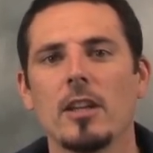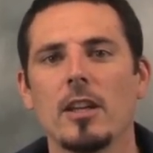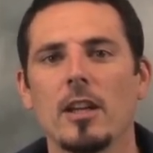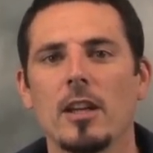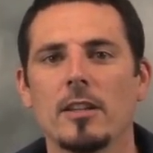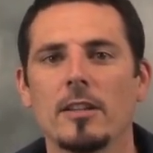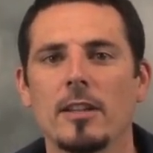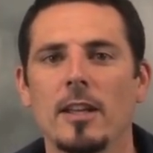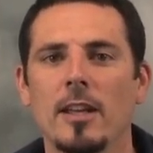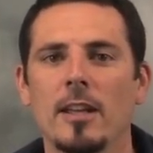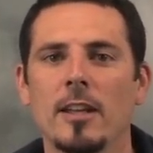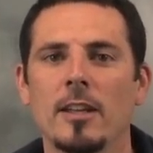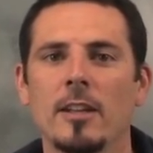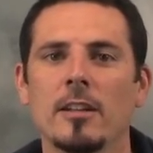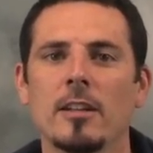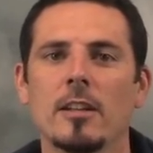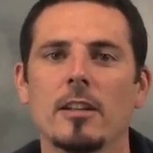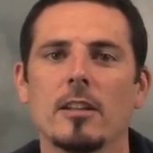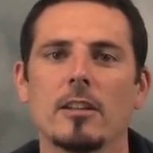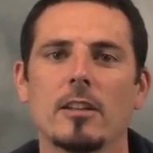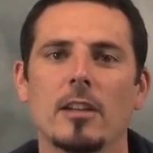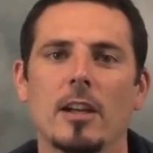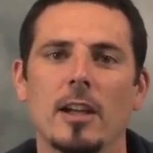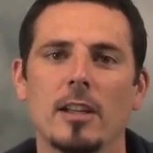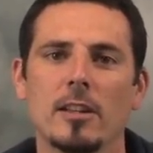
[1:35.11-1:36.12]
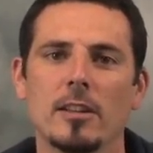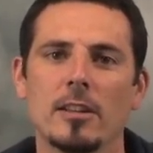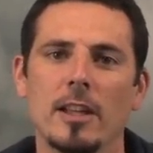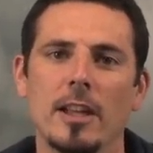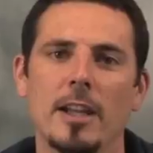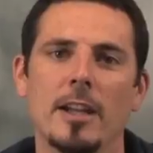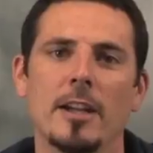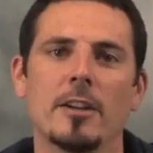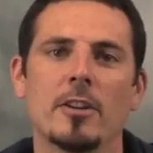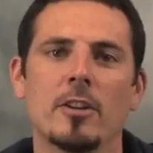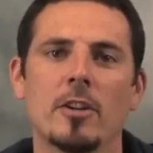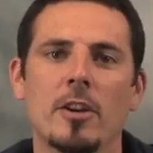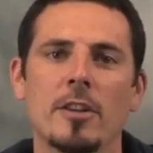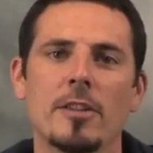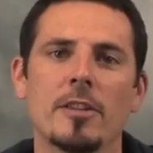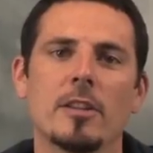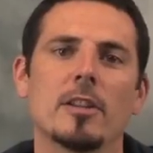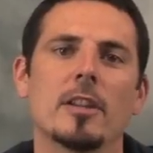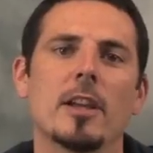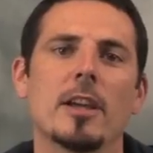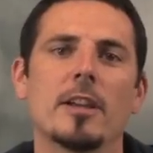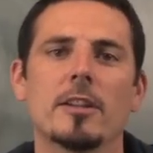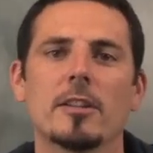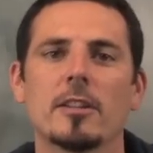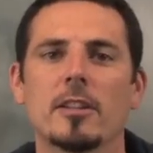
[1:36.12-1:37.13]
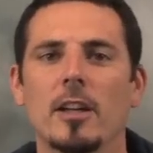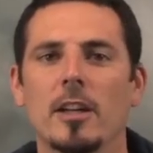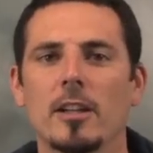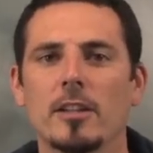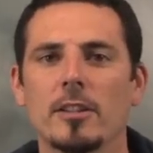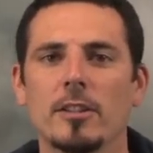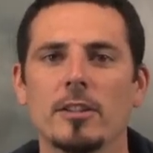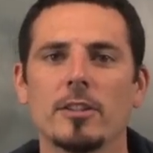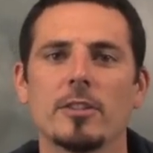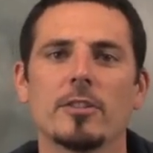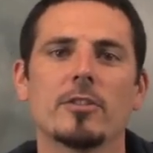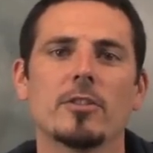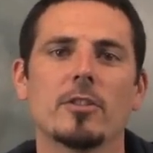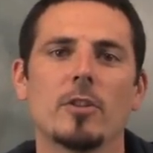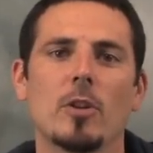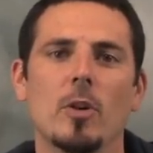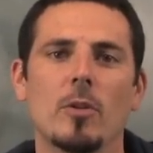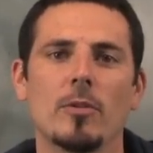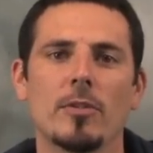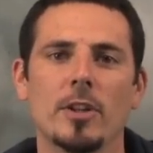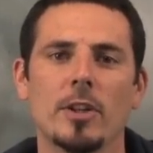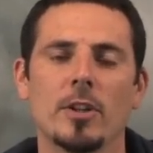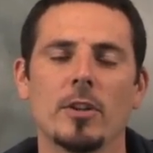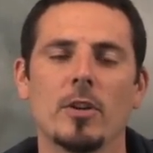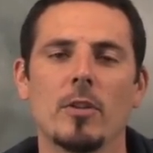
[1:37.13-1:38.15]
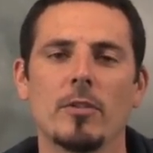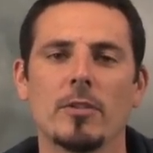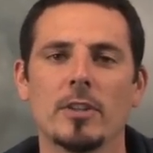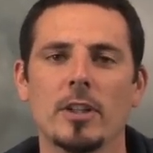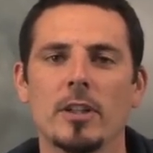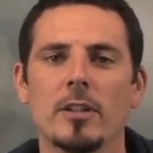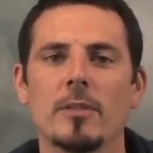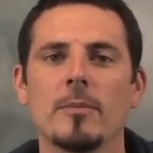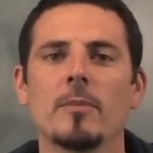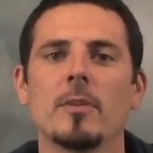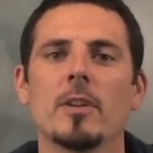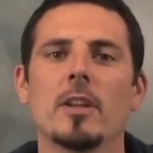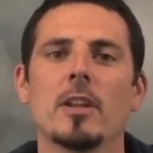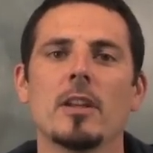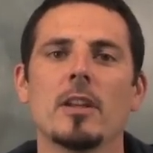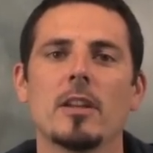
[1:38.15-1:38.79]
and then I layer on the lighter colors over and over,